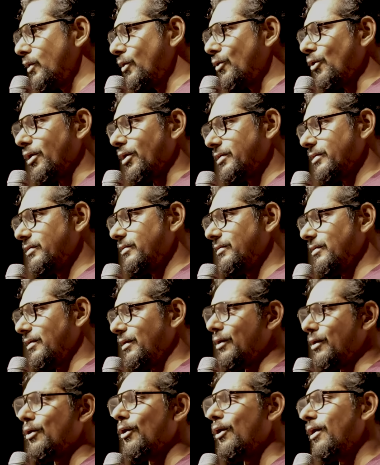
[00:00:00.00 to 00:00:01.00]
gotten
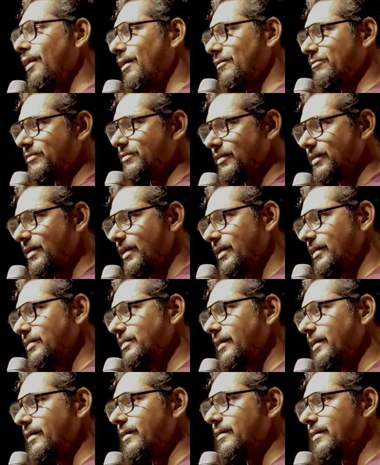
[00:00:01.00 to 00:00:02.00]
a call after that,
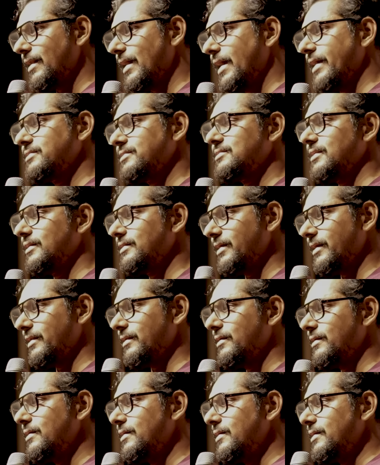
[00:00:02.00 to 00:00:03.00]
and then relaxed, and
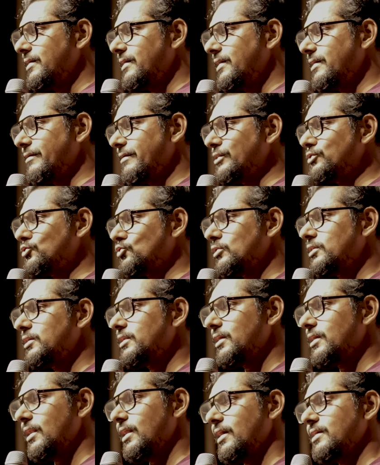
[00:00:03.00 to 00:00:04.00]
then eventually
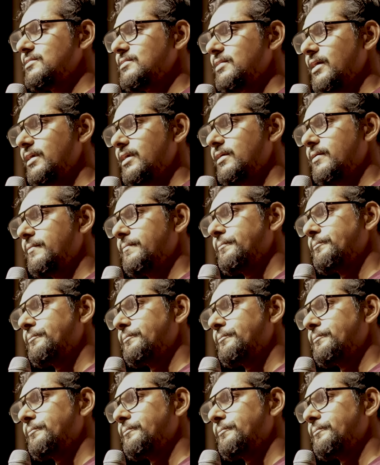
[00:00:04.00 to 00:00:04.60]
realized that